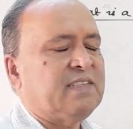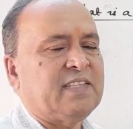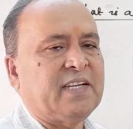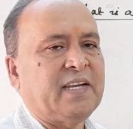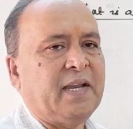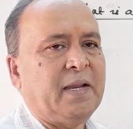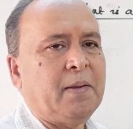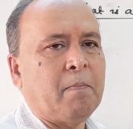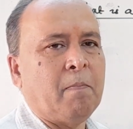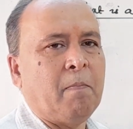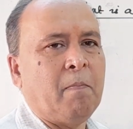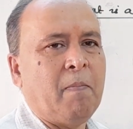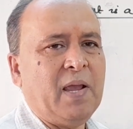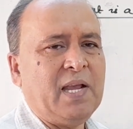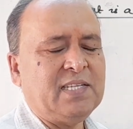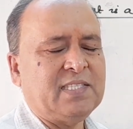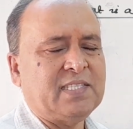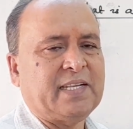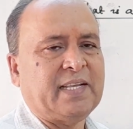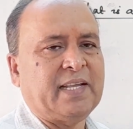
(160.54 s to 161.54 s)
3
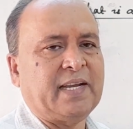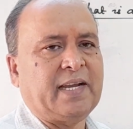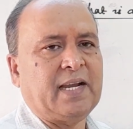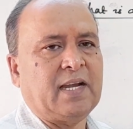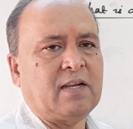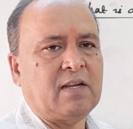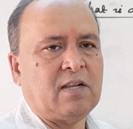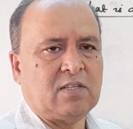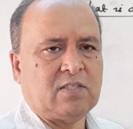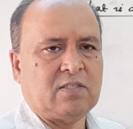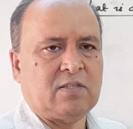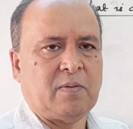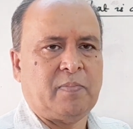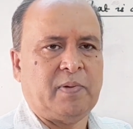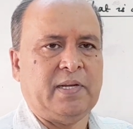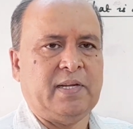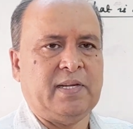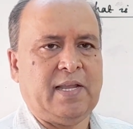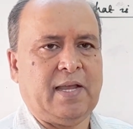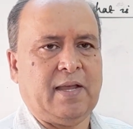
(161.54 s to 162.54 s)
best cricketers
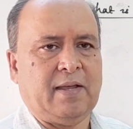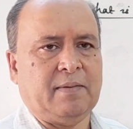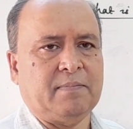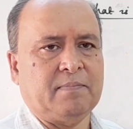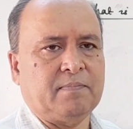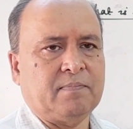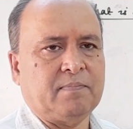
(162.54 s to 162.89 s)
of India.